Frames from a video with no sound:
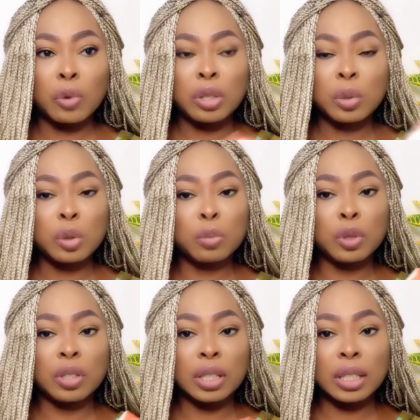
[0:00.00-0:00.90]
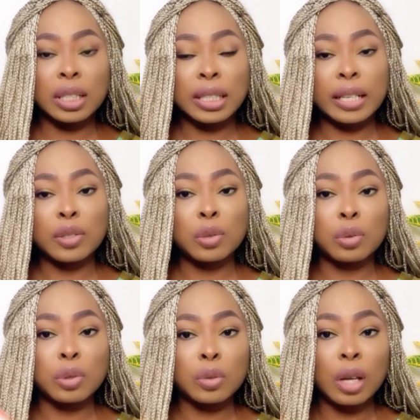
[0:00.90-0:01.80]
what soap does is it tends
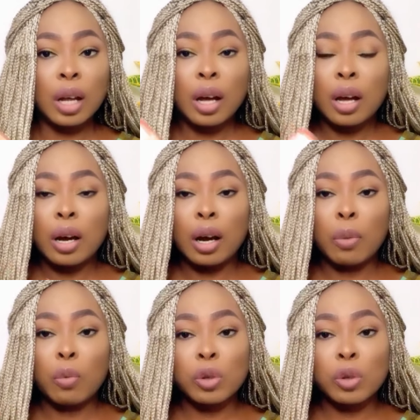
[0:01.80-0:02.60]
to